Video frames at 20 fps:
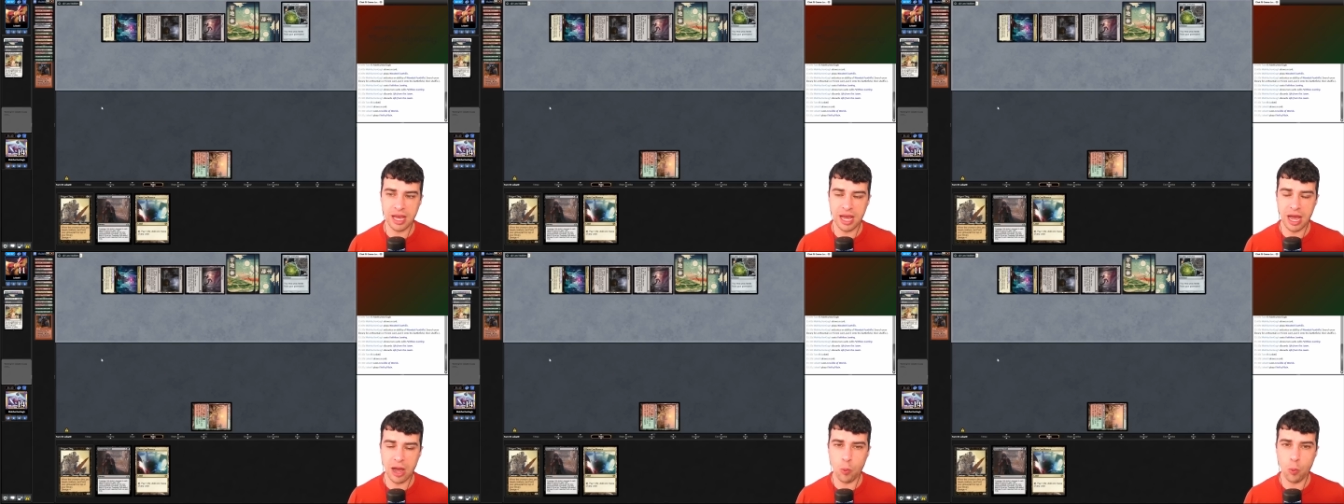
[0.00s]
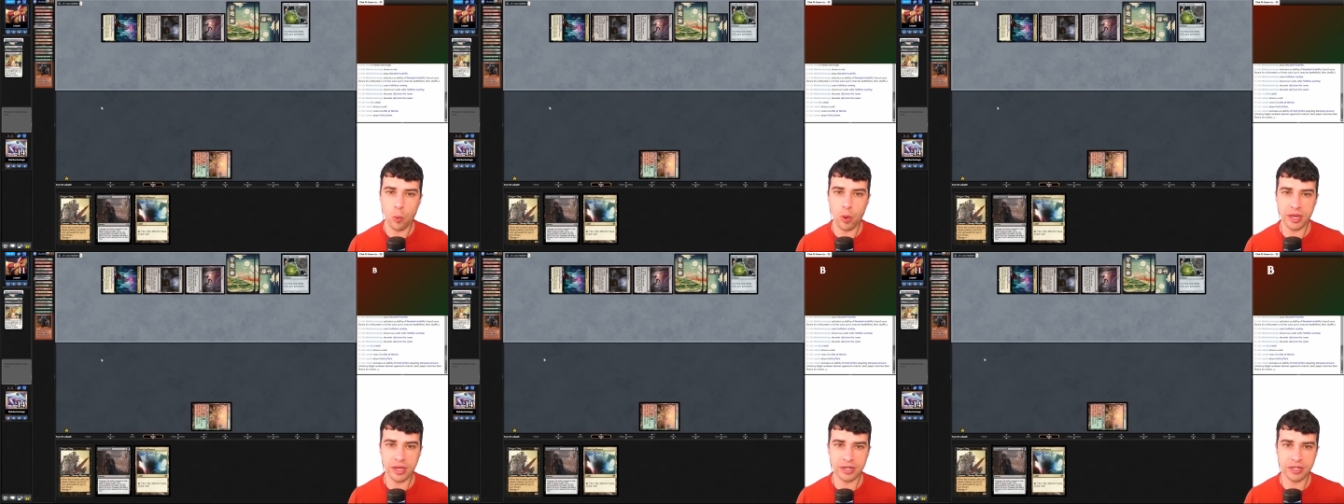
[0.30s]

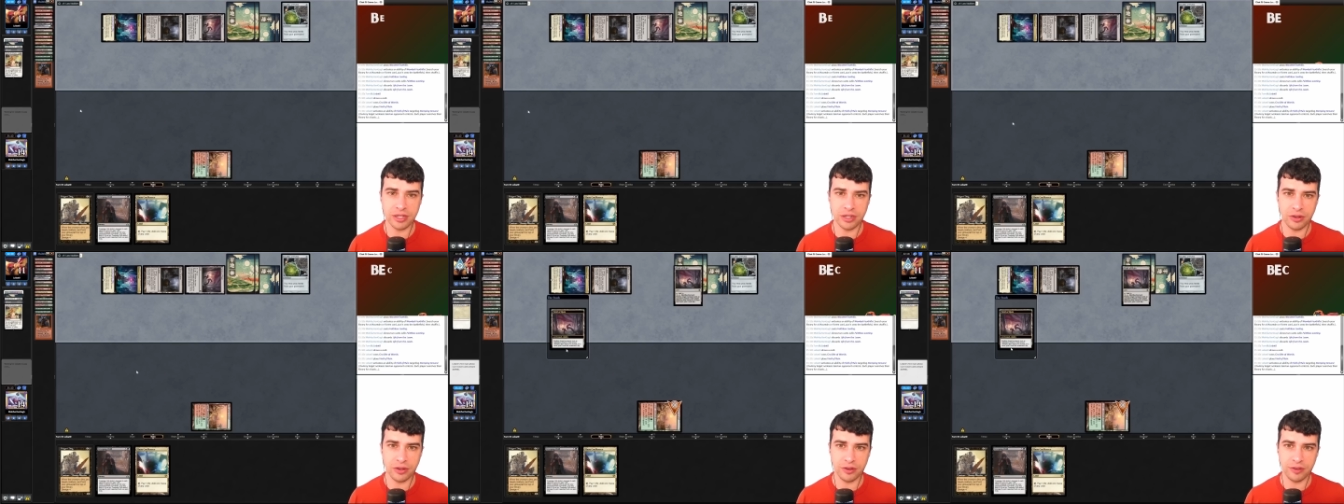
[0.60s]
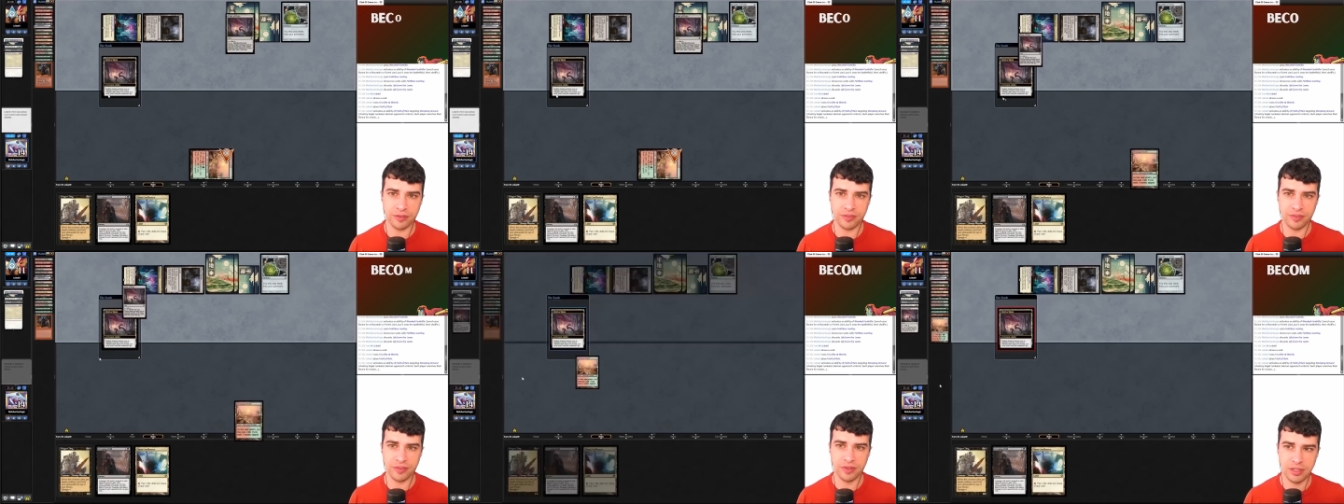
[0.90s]
aware
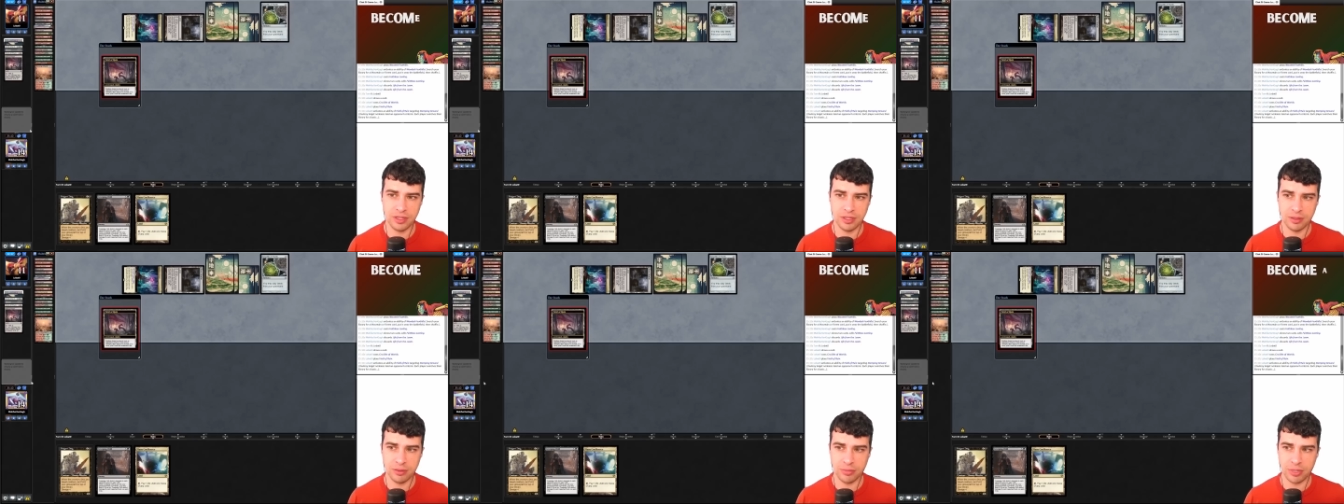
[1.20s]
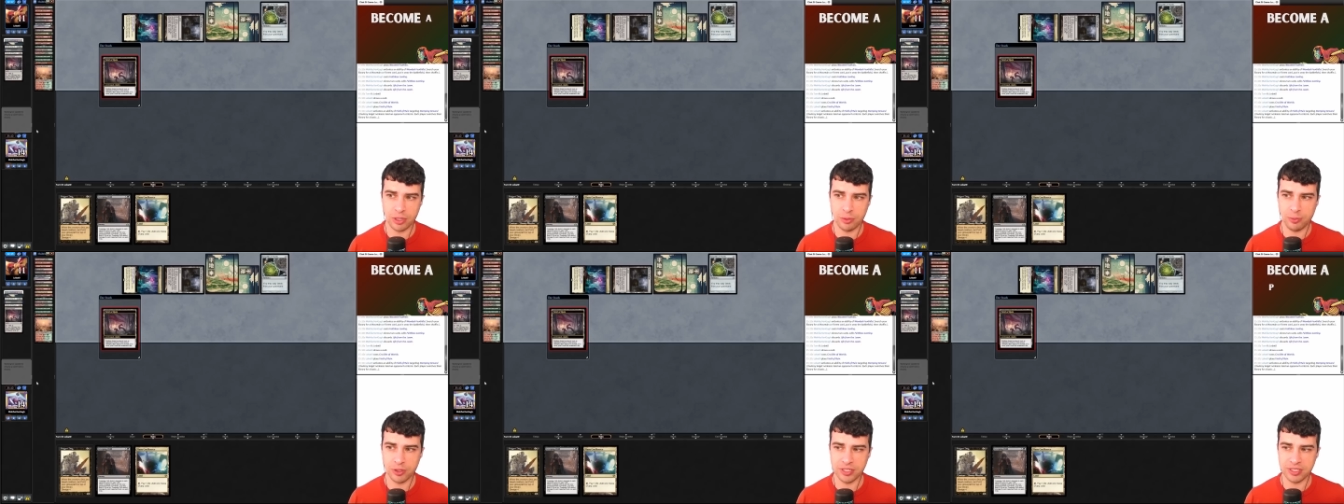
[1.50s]
of
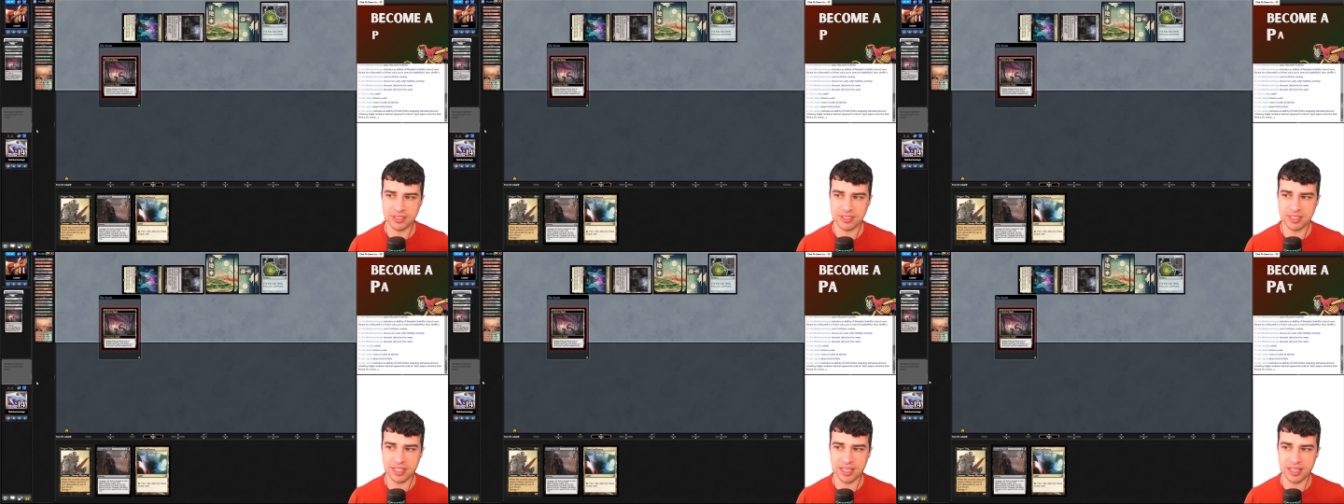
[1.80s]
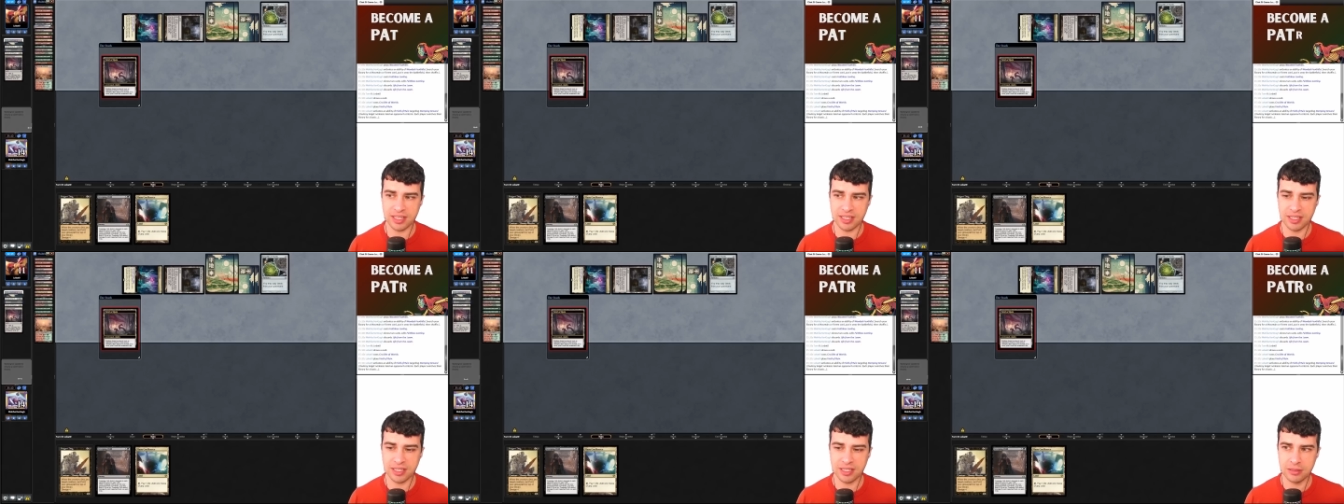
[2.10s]
my opponent's
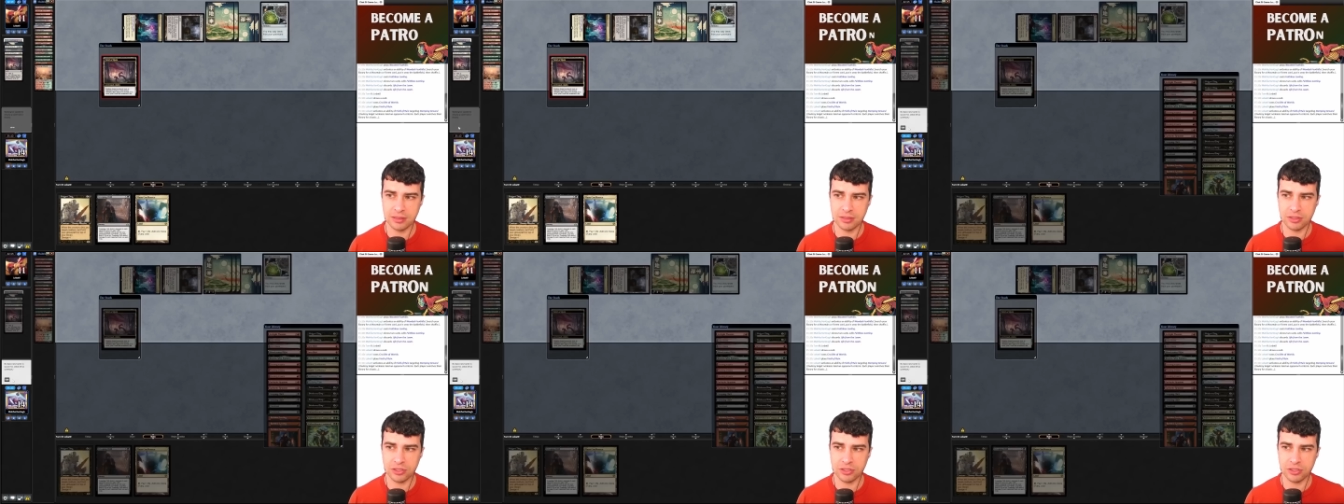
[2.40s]
deck.